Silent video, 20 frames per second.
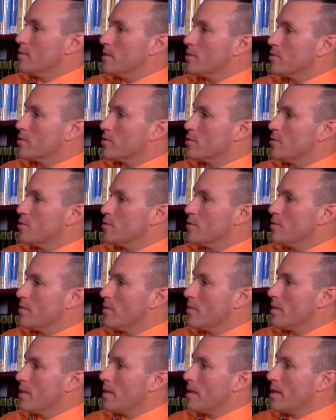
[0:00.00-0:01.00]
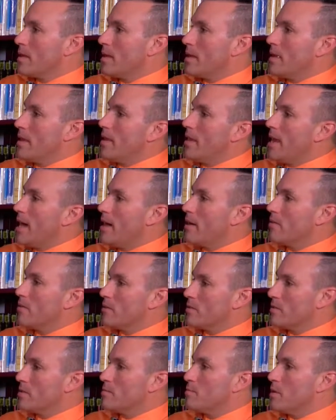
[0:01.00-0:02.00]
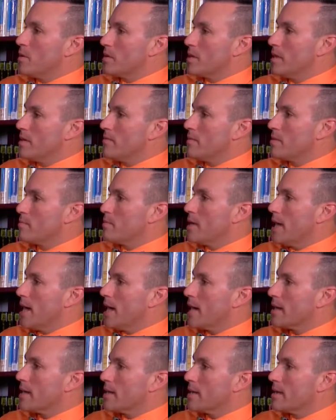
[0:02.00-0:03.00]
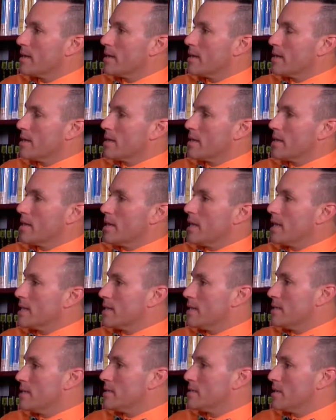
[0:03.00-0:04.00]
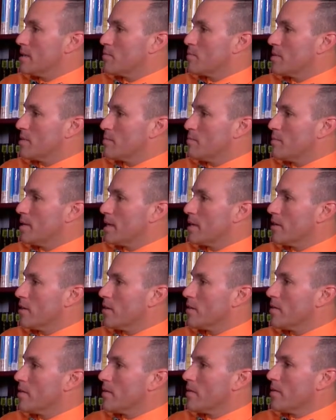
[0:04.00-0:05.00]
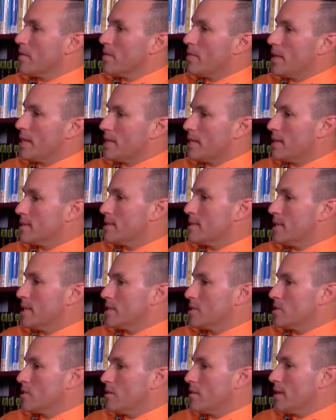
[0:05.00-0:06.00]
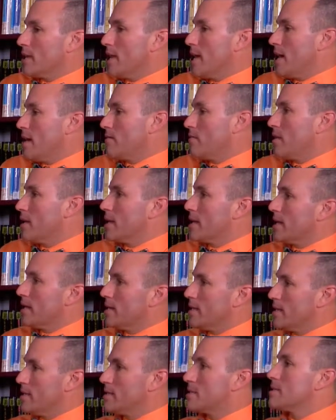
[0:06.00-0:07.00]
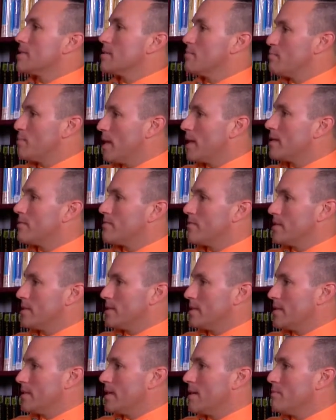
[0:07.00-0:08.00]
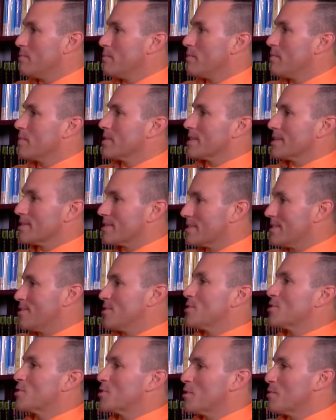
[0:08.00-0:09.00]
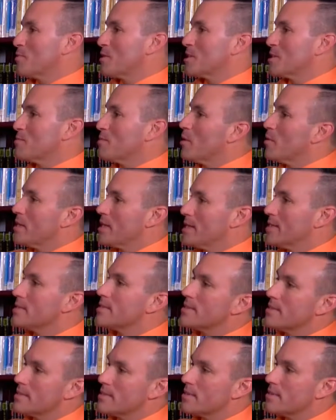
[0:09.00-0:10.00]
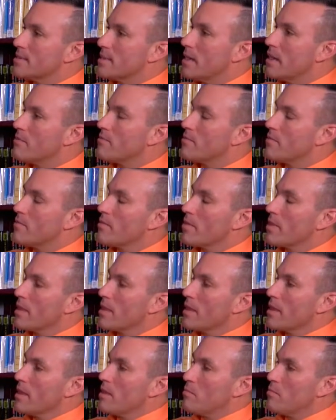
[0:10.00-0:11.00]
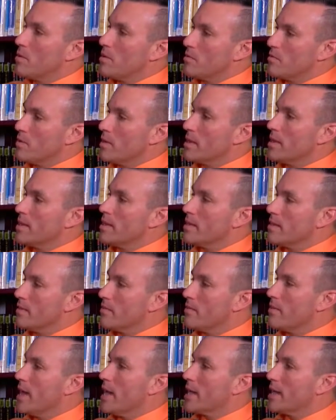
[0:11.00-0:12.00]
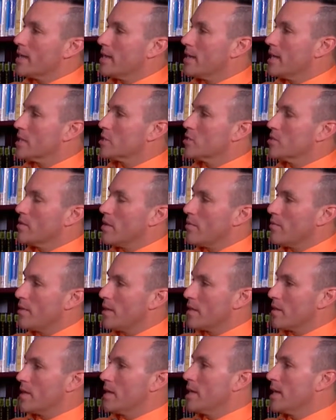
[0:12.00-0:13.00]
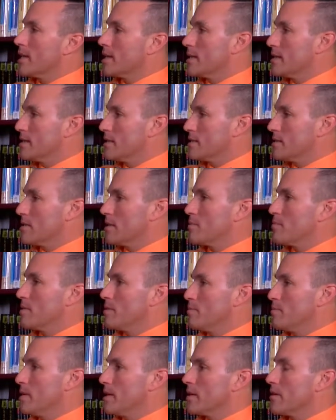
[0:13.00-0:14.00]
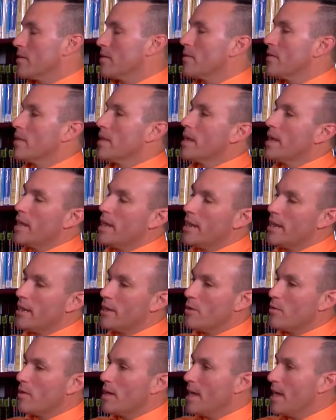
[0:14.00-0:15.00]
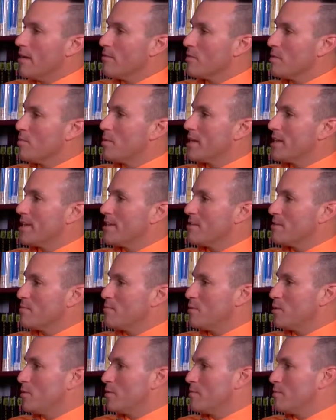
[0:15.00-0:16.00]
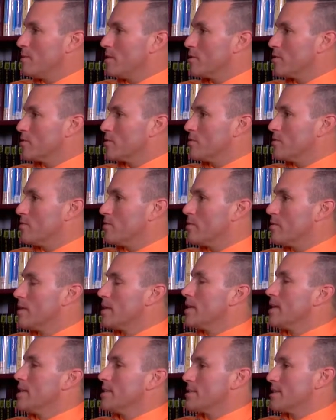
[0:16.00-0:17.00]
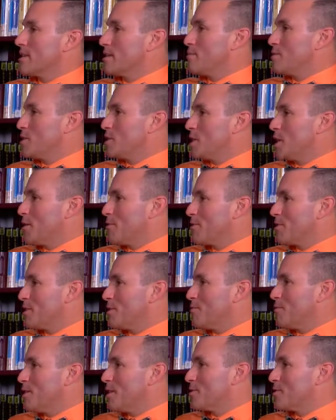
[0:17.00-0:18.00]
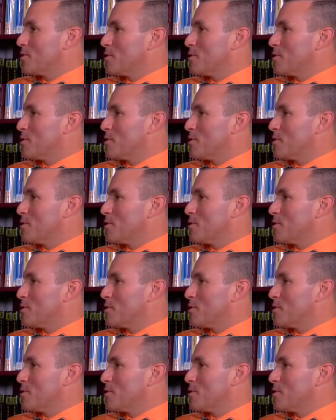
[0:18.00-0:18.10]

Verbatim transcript: Middle School now learned about giving back, connecting to something bigger, that doesn't necessarily have like an instant benefit to them. Right. Because kids are so much about instant stuff. It's true. But really, that connection that they're connected to something bigger. And I know everybody here at Norton Middle School is going to be cheering you on.